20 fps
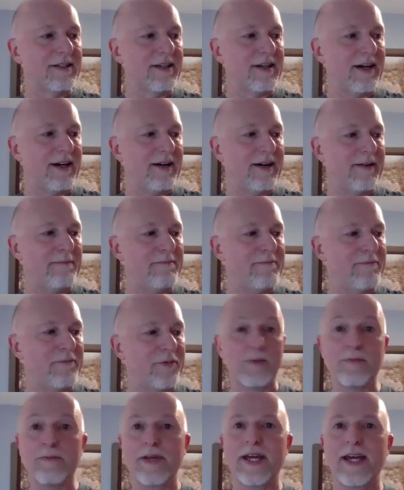
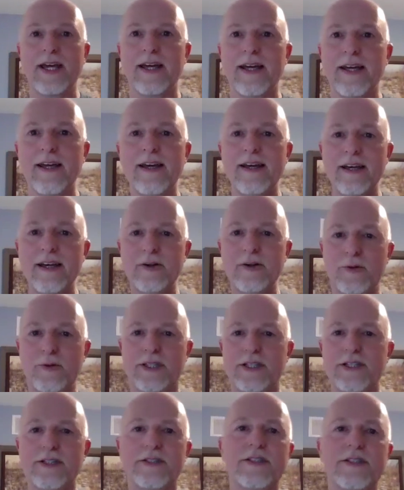for me
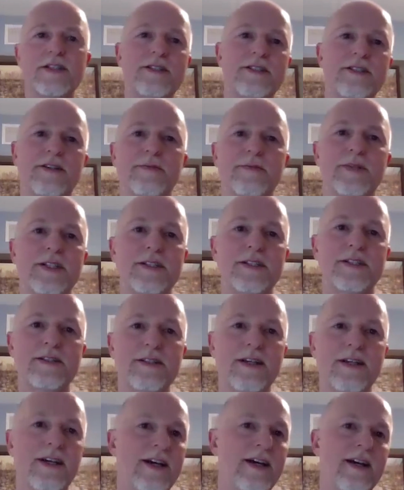with this system is,